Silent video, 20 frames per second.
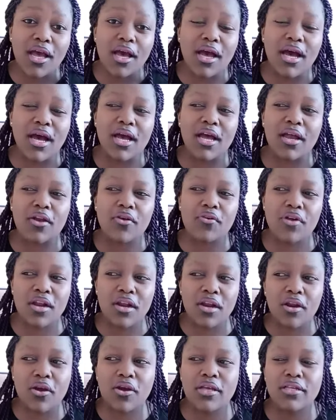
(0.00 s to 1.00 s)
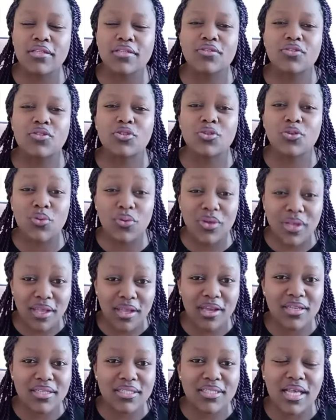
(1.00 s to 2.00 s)
Right now it's 2
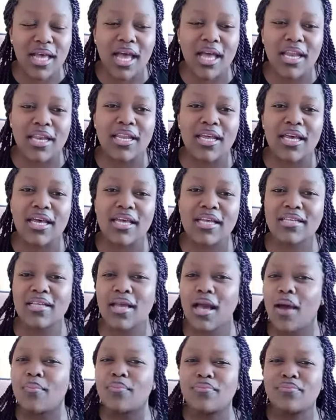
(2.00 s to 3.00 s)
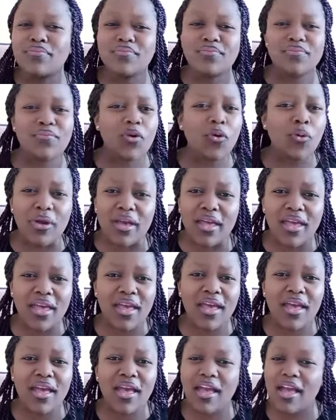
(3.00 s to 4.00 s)
years and I'm
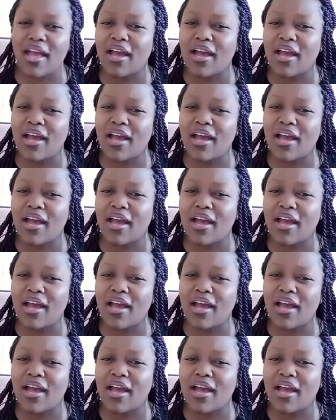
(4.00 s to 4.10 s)
okay.